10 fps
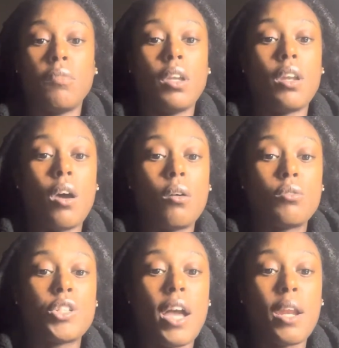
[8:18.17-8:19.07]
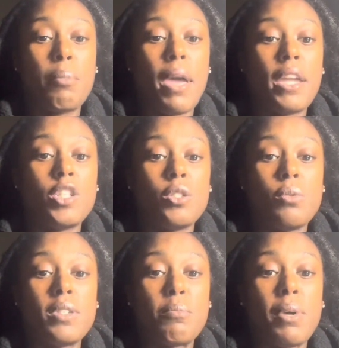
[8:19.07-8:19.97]
You know, trying to paint
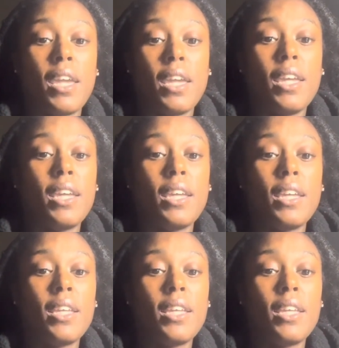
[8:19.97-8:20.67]
you as being...